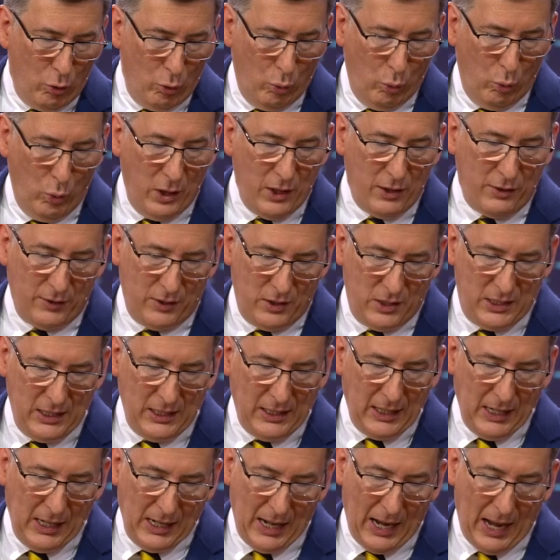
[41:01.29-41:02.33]
with
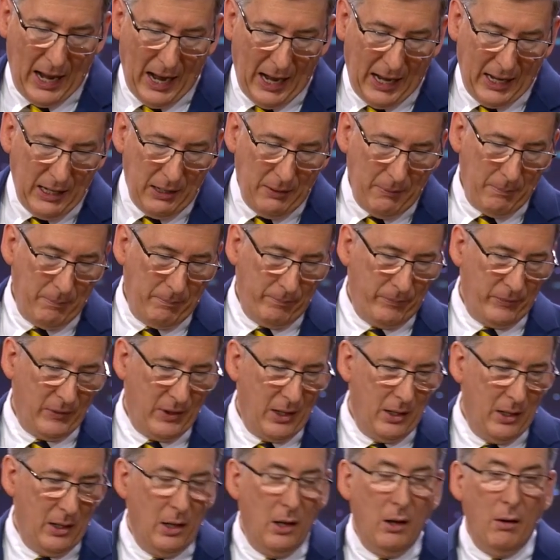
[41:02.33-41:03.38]
DNA.
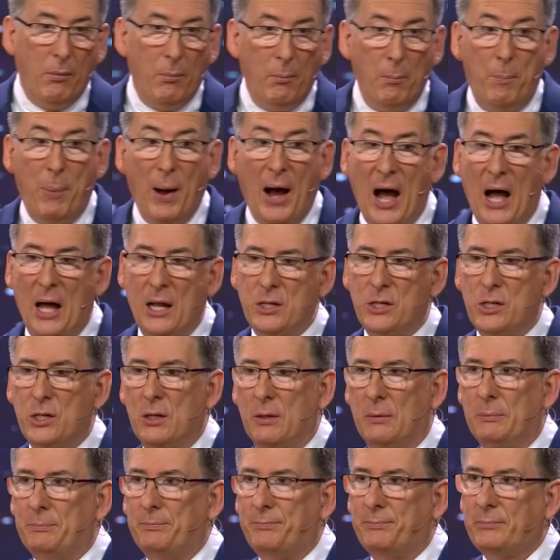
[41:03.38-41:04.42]
But
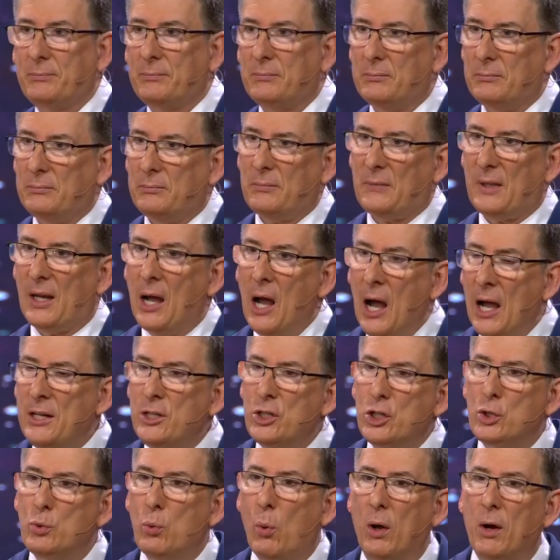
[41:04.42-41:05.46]
I
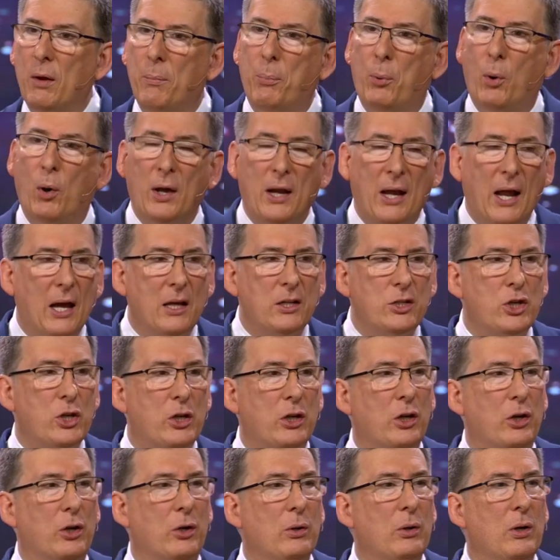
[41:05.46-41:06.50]
just want to point out
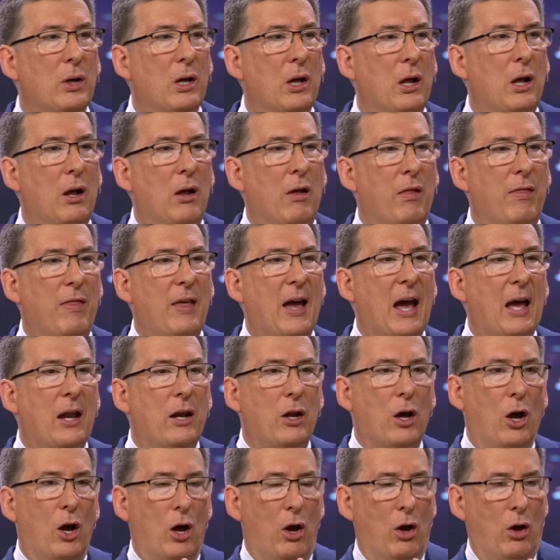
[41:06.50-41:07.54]
to you
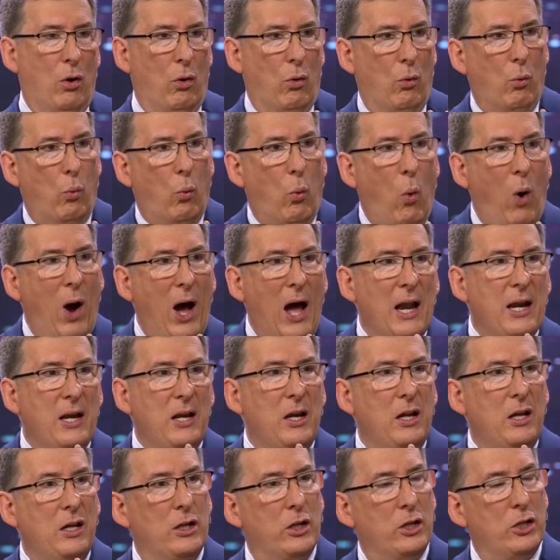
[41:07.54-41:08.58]
that
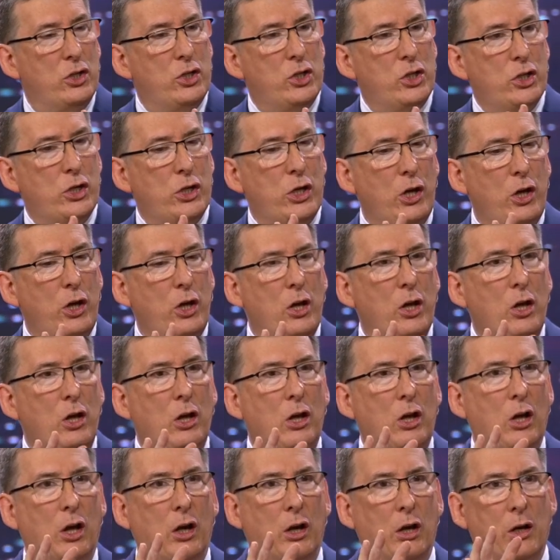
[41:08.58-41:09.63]
one
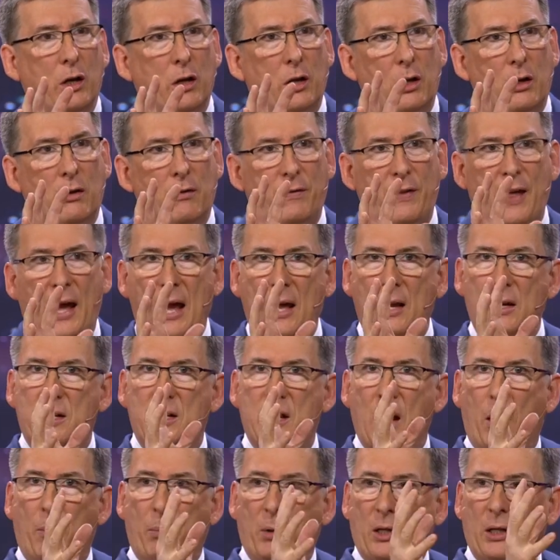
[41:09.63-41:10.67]
turn of that
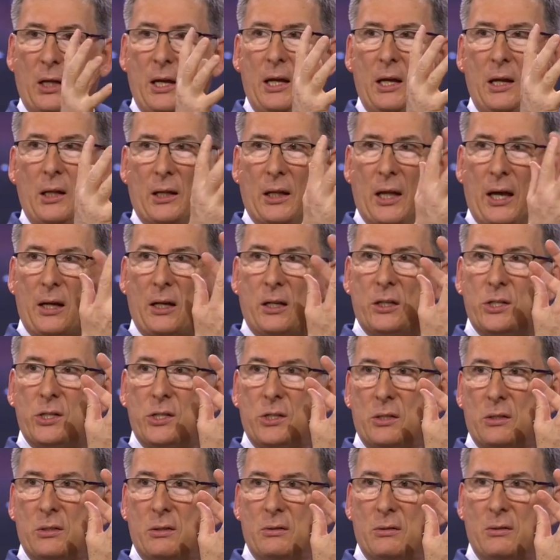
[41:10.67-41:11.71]
double
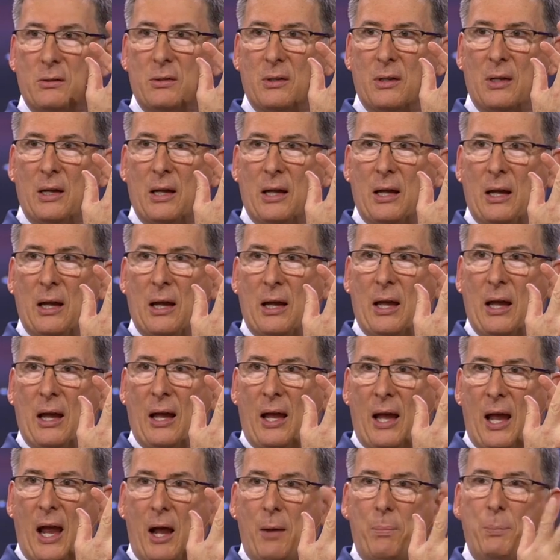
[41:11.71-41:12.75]
helix
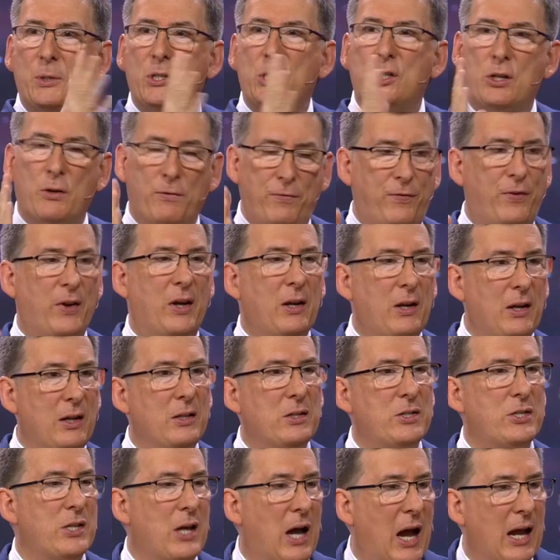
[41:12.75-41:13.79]
happens to fit
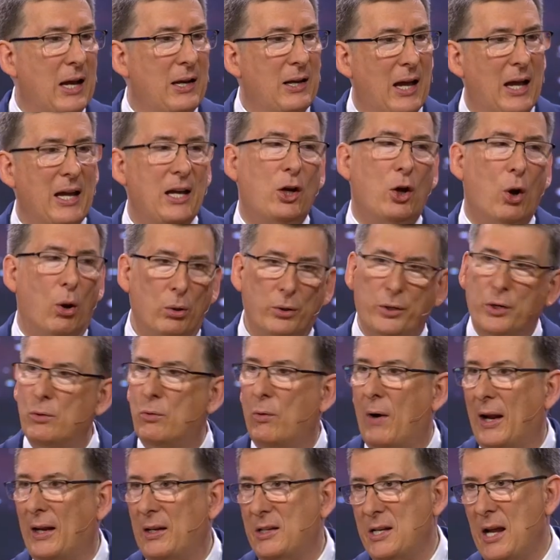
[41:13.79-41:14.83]
inside a golden
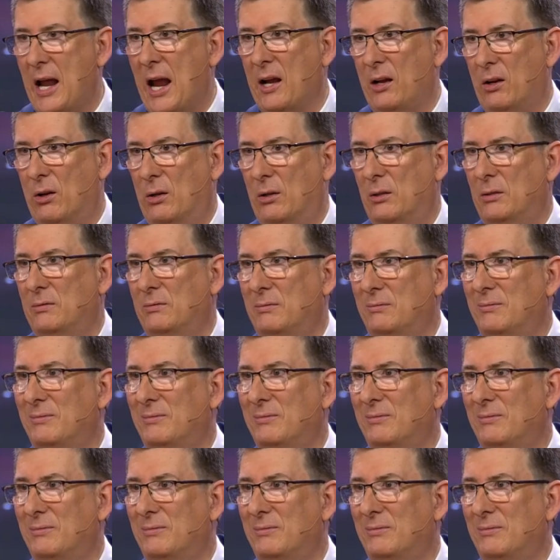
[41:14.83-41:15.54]
rectangle.